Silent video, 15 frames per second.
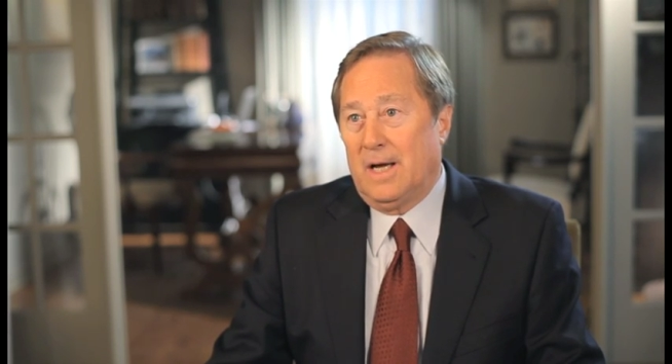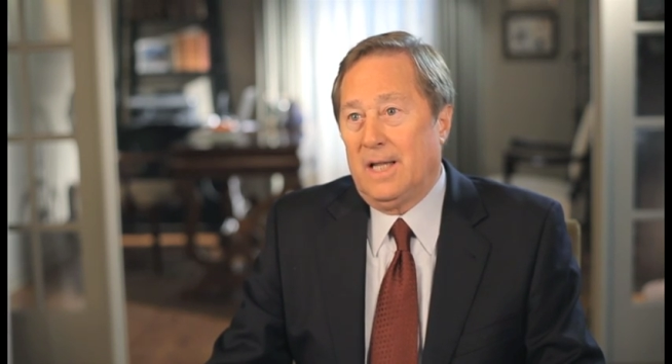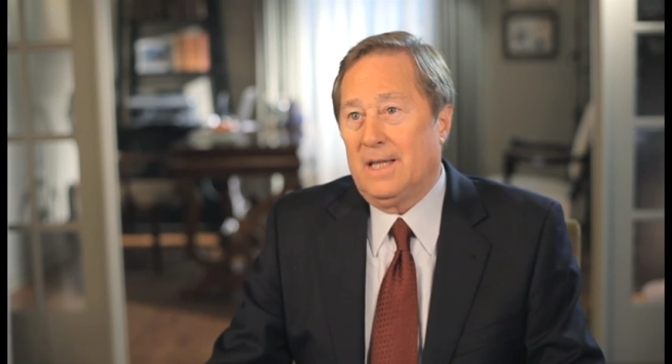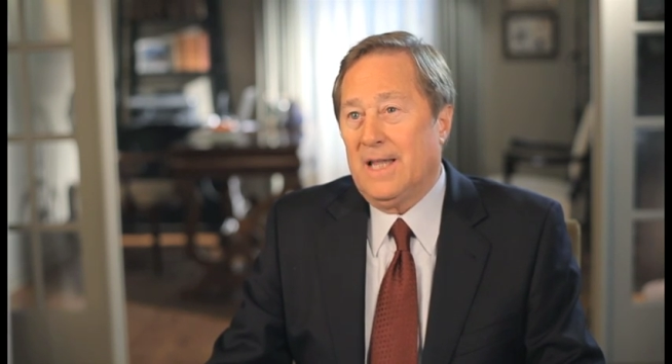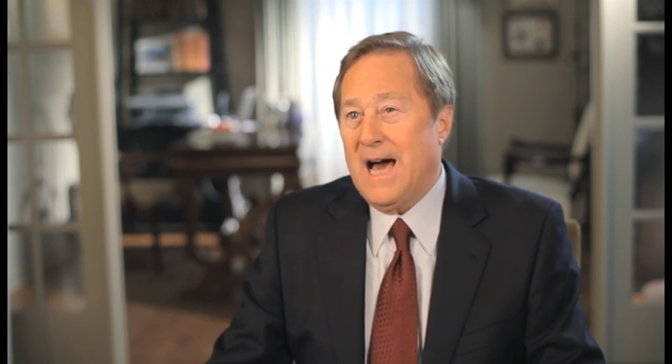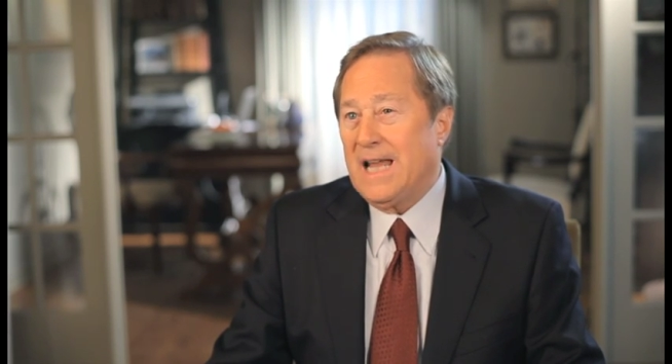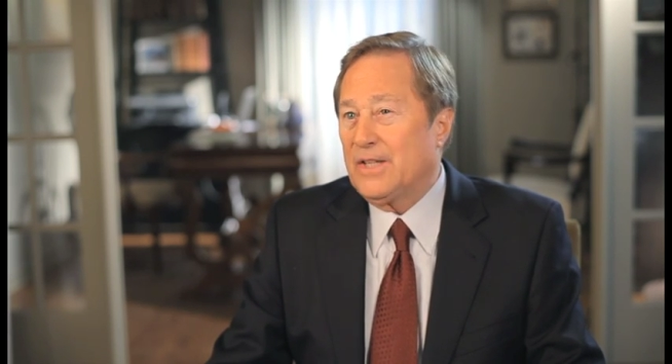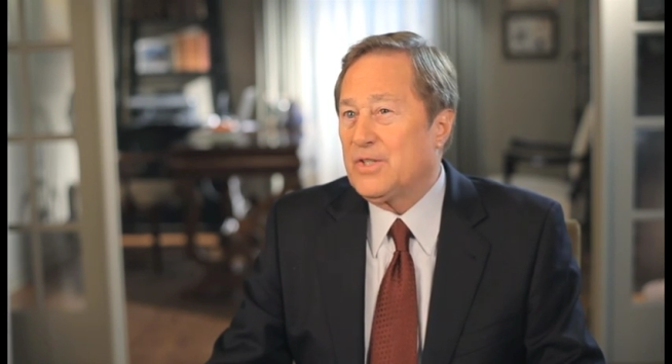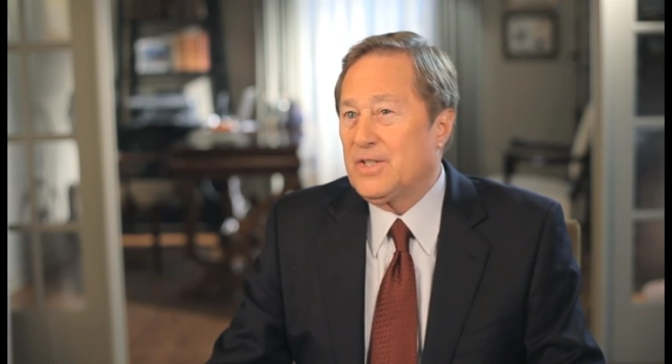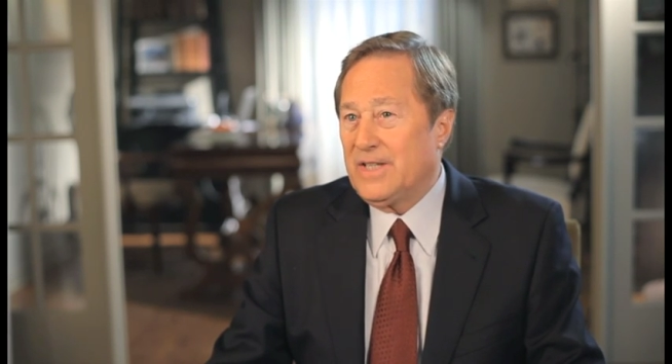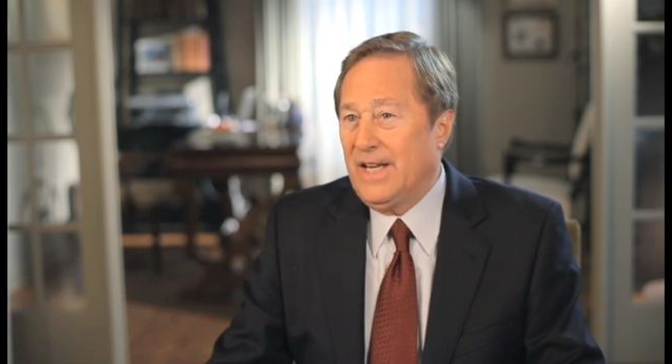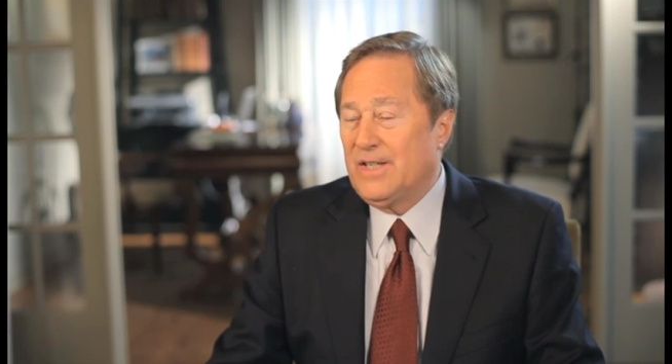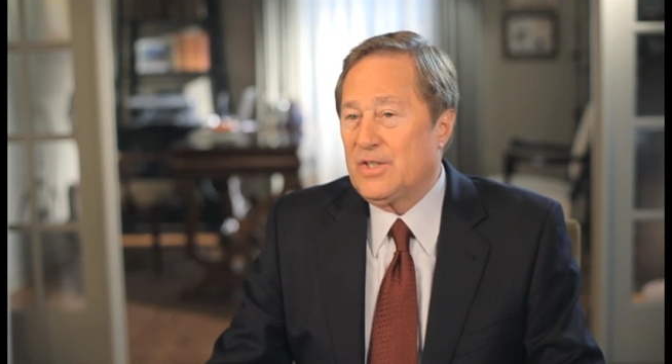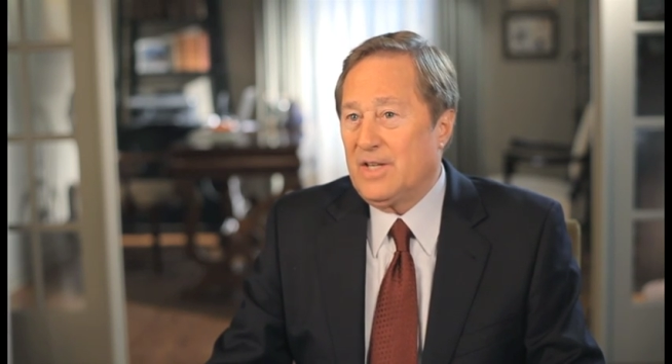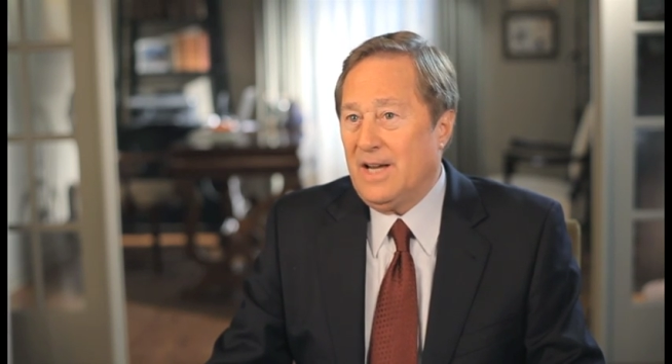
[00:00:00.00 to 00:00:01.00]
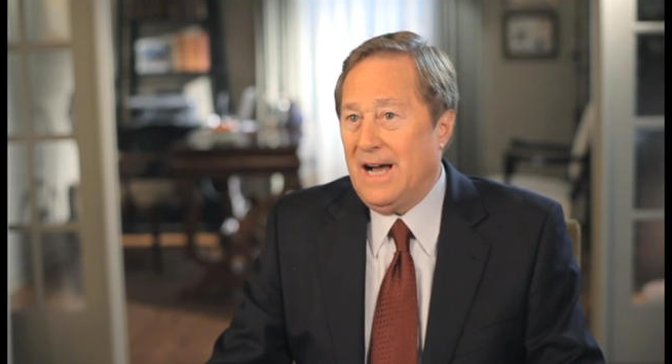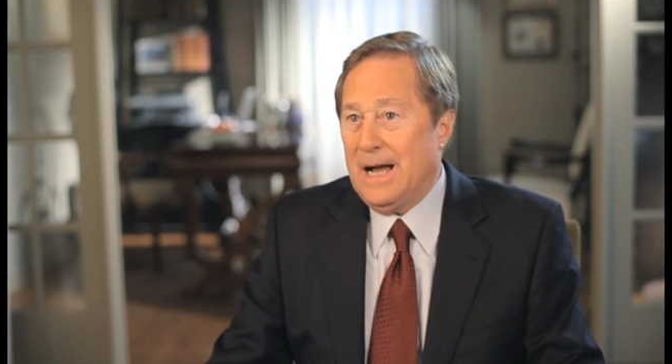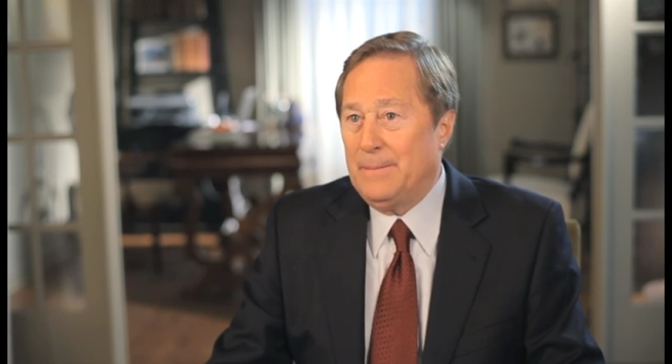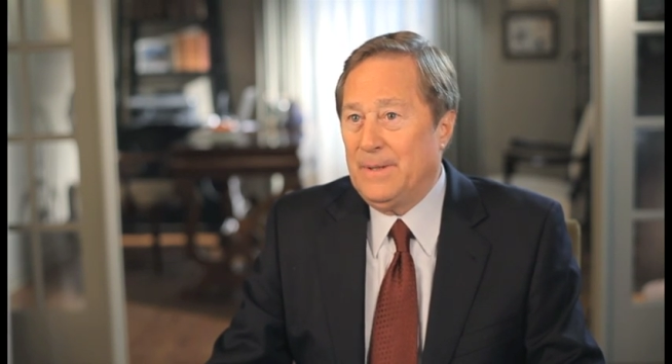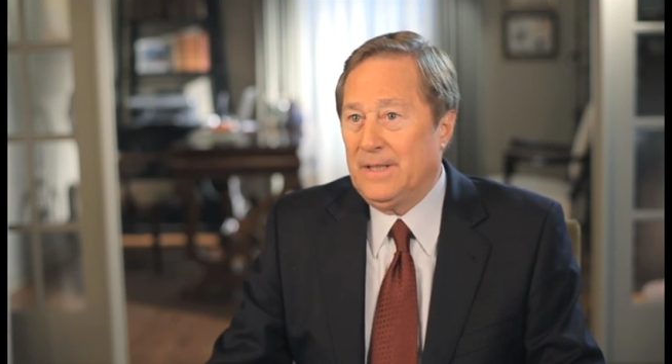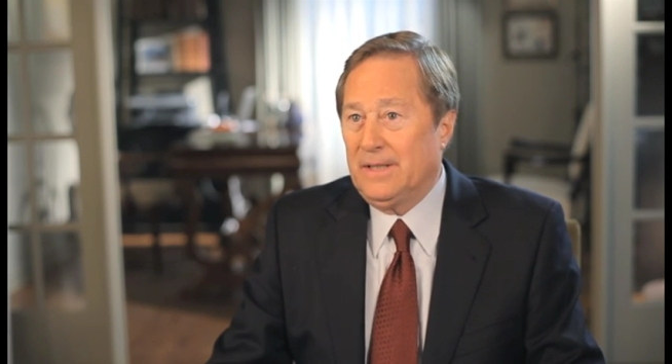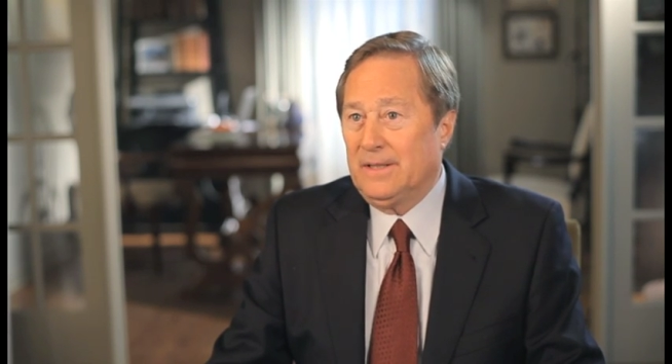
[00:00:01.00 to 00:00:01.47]
A lot of states
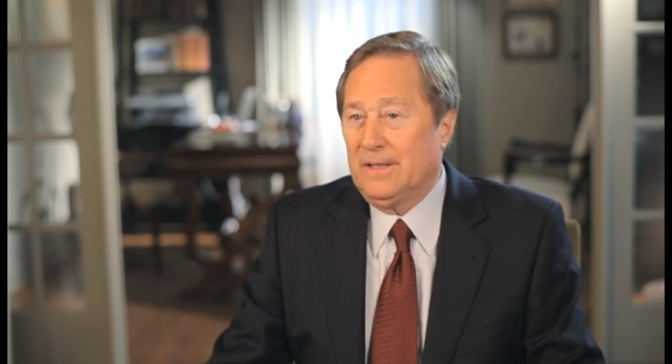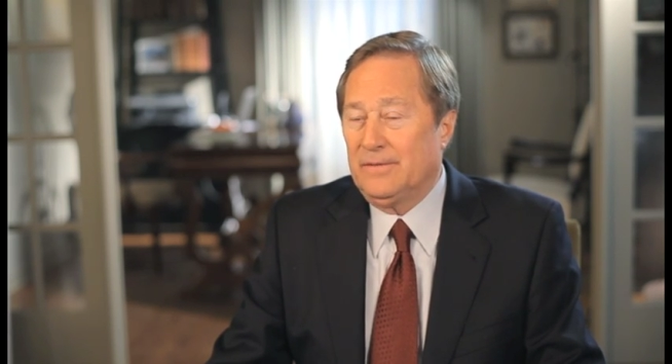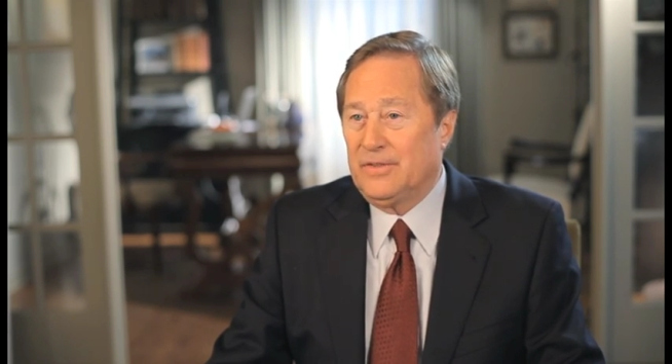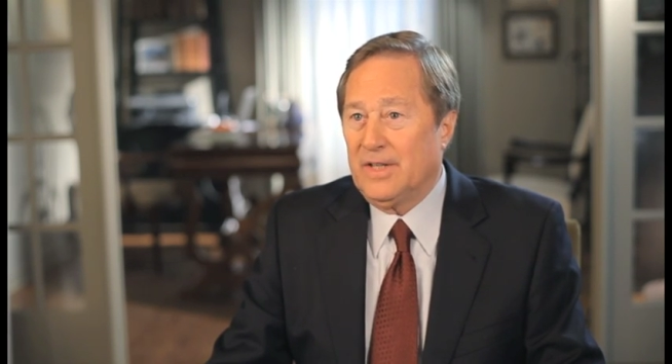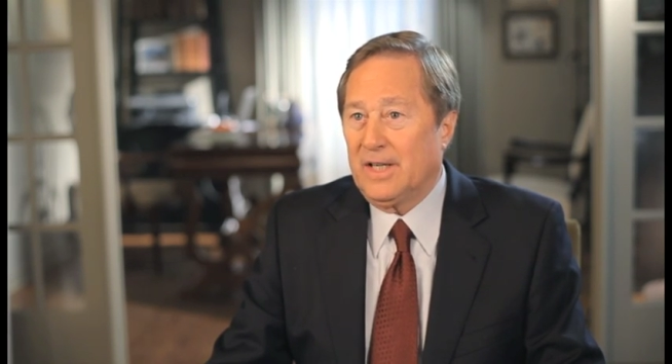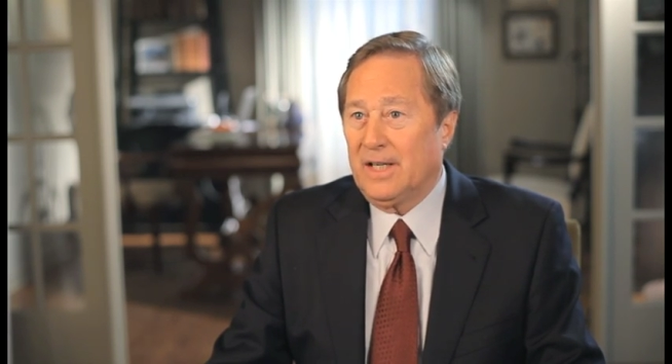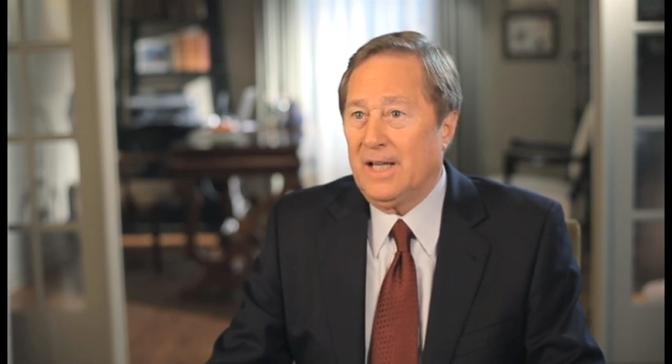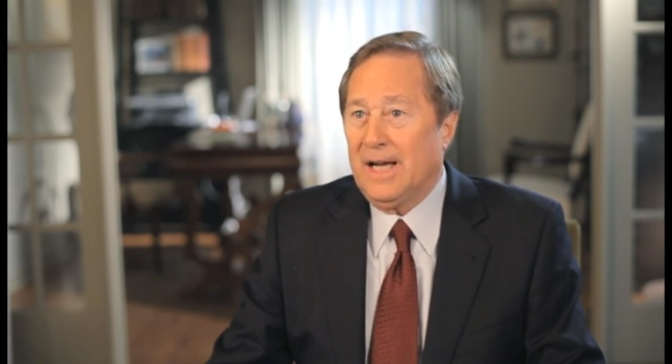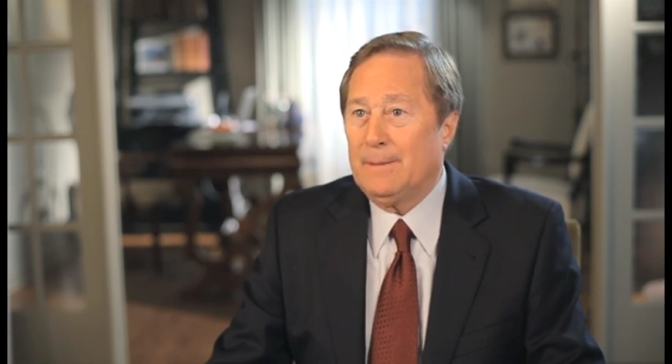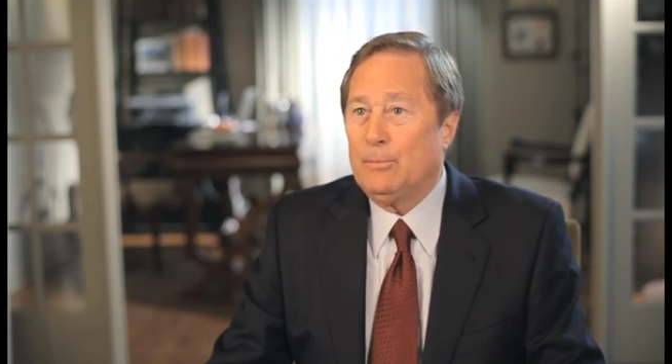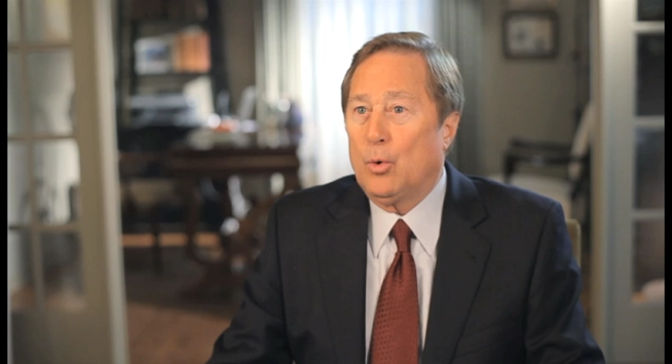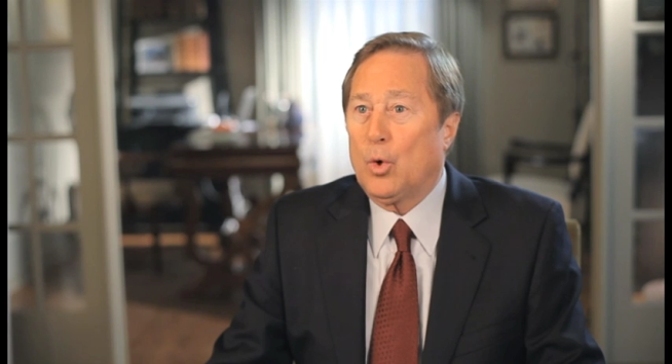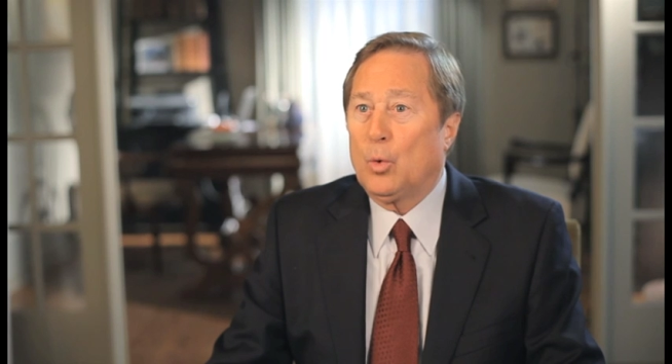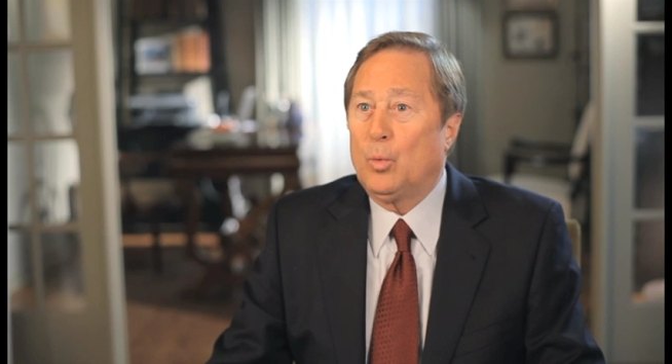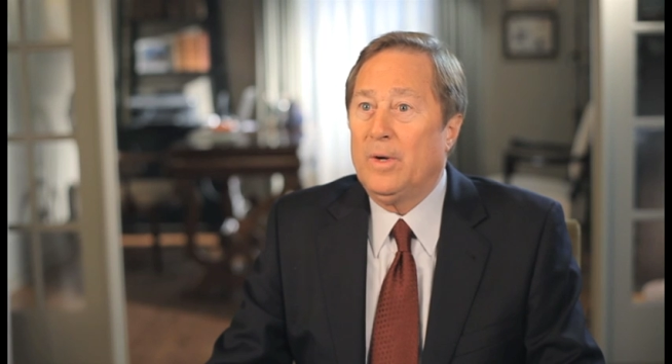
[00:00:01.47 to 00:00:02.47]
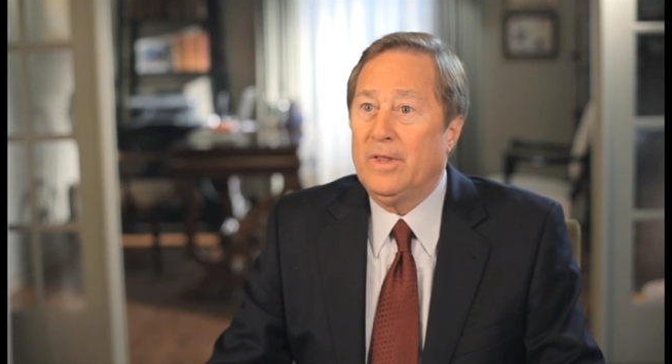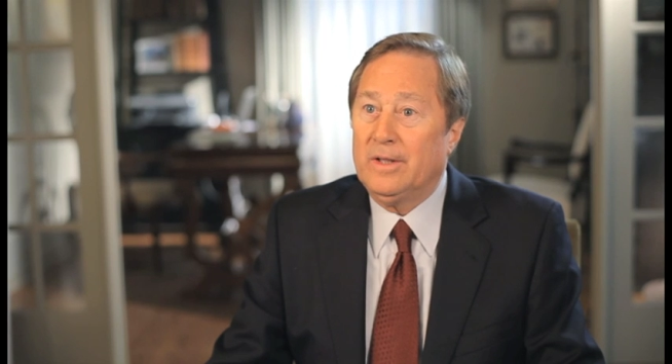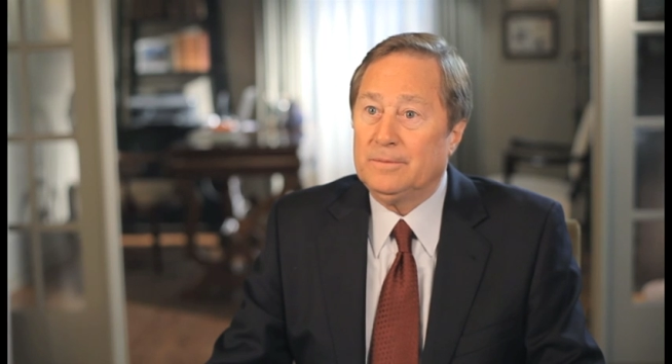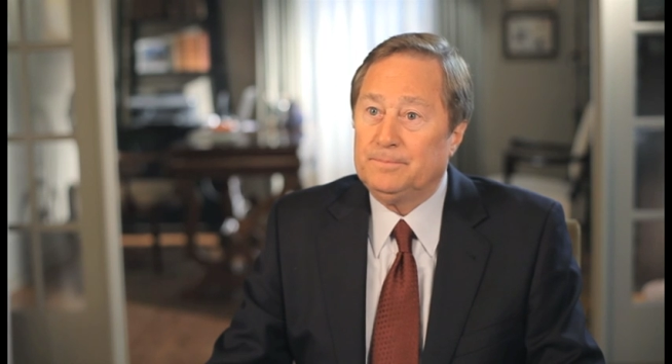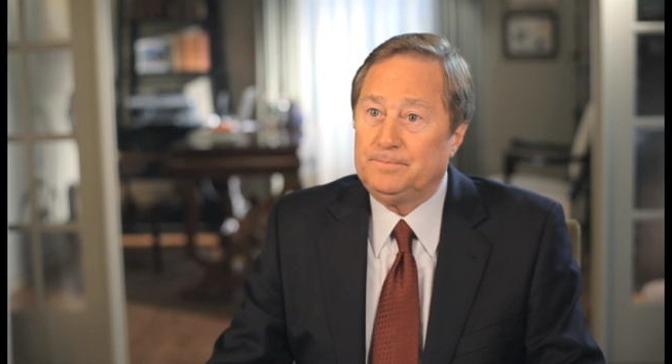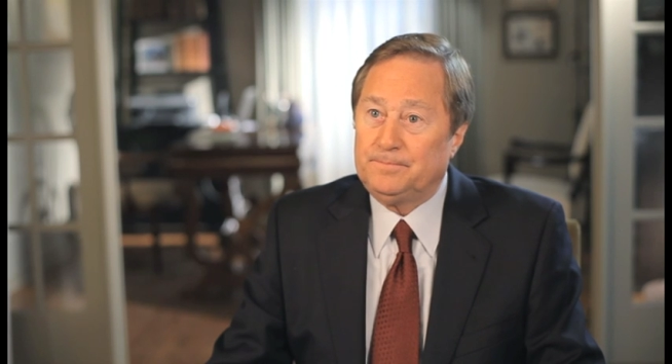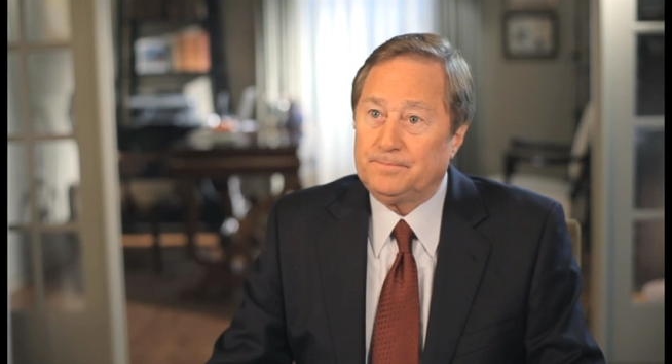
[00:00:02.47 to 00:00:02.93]
copied it and have done a lot more with
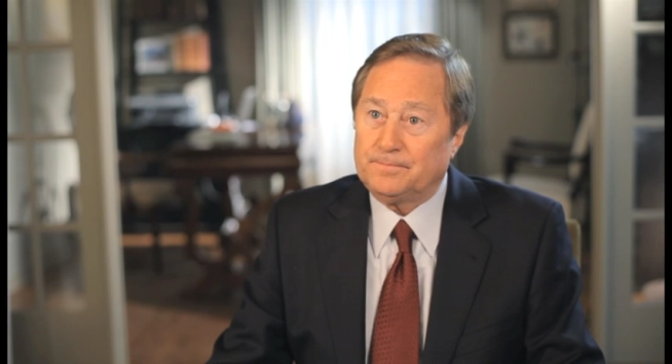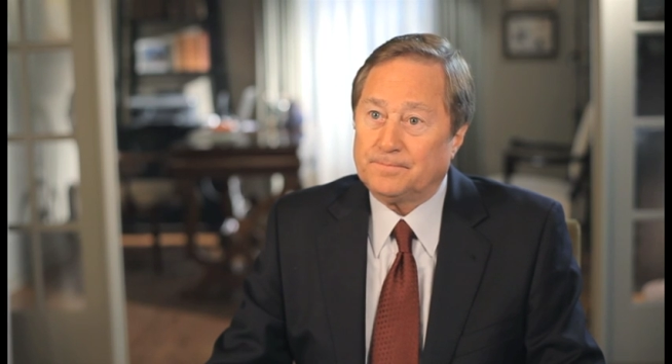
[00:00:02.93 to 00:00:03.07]
it.